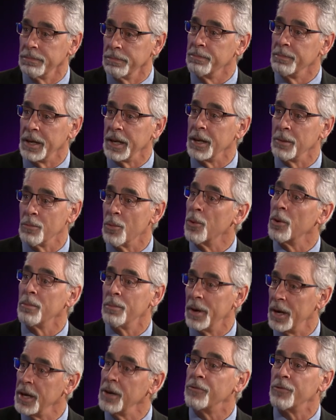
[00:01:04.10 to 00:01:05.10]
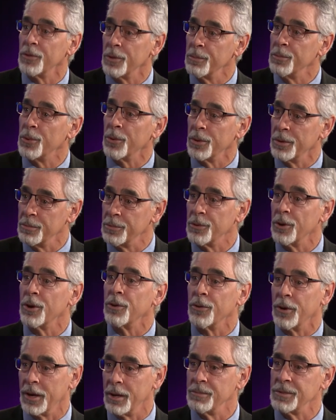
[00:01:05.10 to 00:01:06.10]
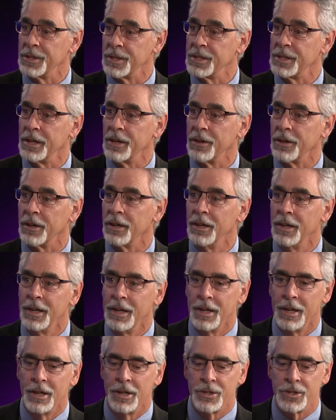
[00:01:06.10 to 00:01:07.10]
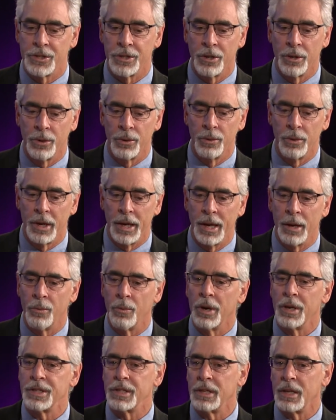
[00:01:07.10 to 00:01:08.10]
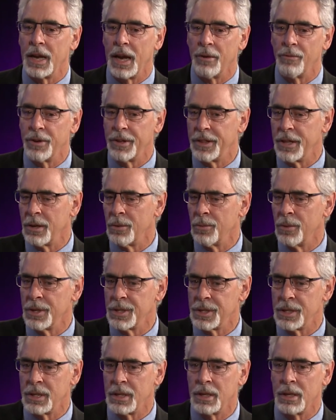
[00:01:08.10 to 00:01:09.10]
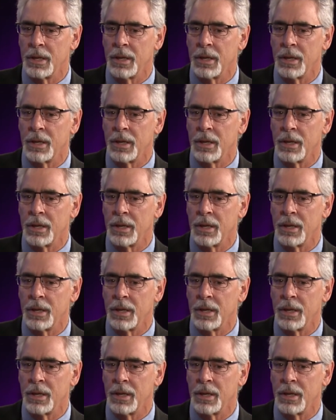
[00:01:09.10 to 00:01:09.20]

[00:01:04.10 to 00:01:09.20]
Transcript: meaning more money for important programs, et cetera. Right. So it wasn't, everything was,